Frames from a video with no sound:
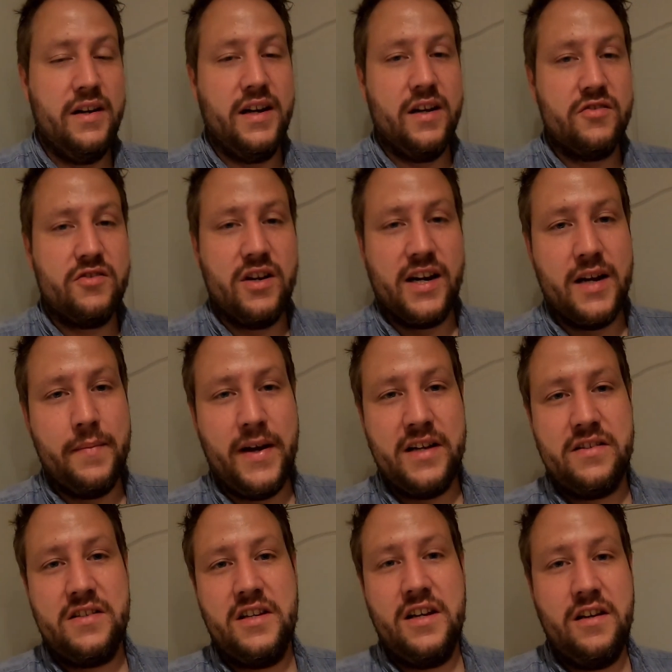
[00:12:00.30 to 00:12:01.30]
and I'll try to get
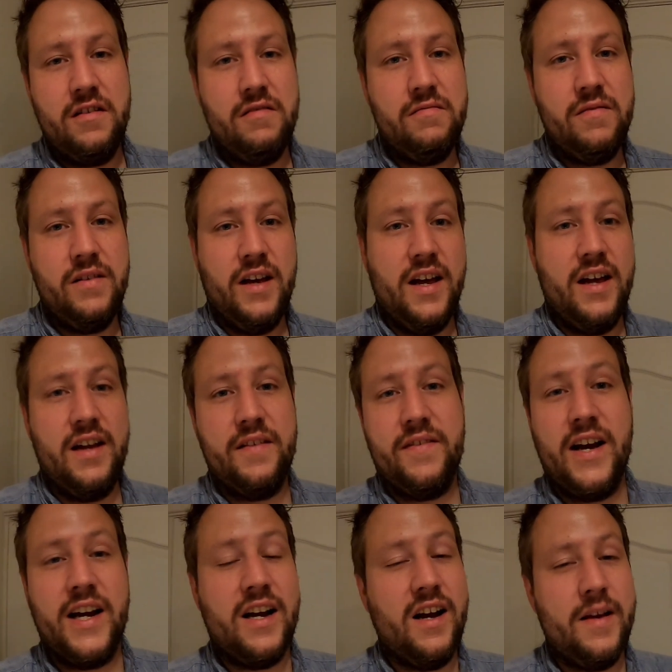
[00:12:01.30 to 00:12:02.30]
back to you. And
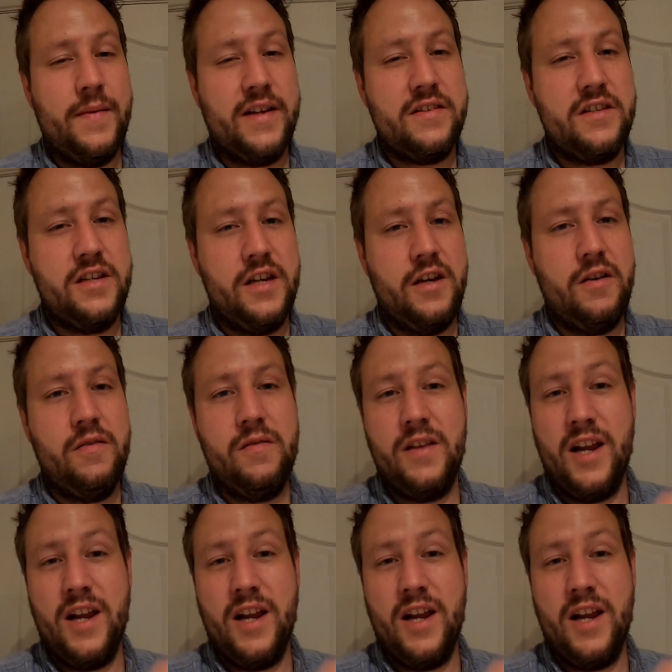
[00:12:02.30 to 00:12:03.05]
if I can't get back to you,